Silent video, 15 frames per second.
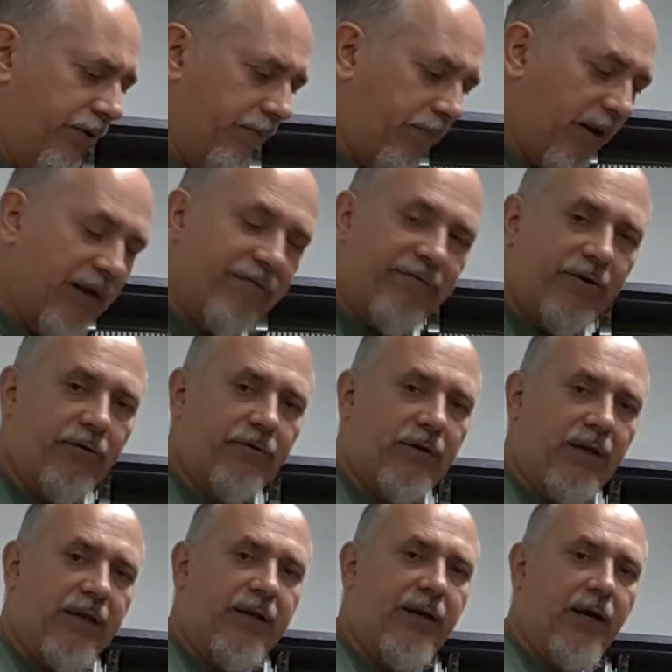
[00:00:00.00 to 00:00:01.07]
the playfield
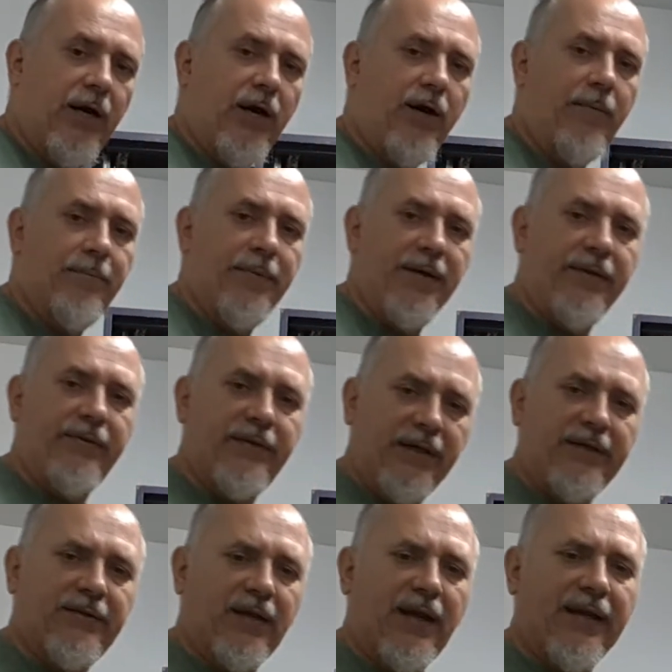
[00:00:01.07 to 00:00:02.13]
cleanup and
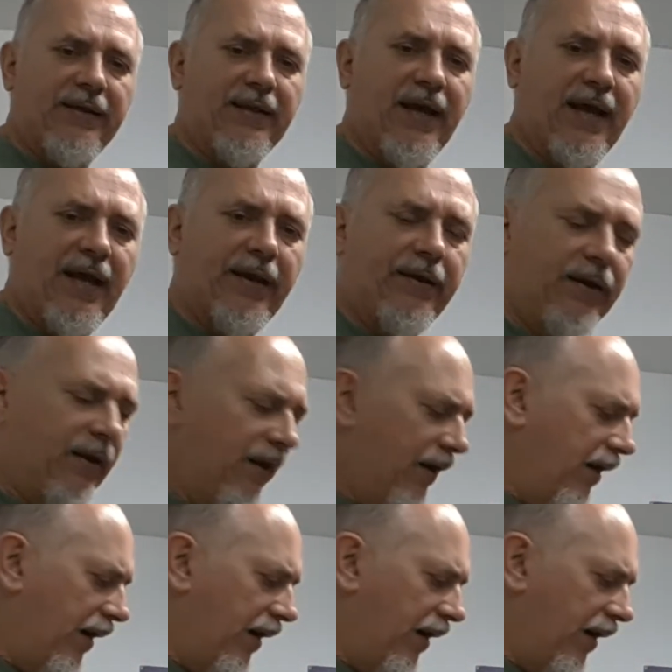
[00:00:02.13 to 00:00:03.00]
things like that.